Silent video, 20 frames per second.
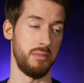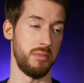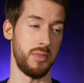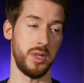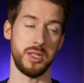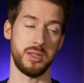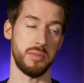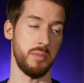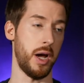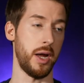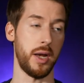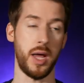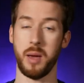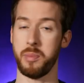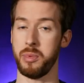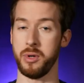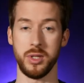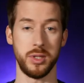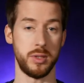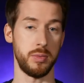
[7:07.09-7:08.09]
this might
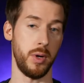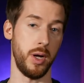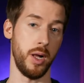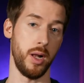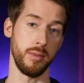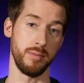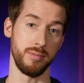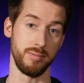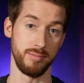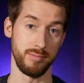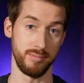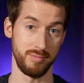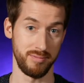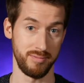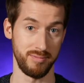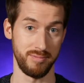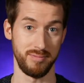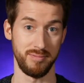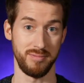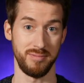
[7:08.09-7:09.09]
happen as well.
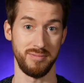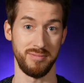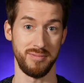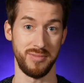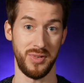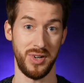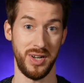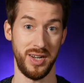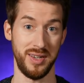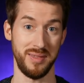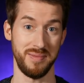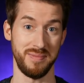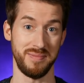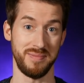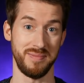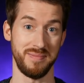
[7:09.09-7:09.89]
Right?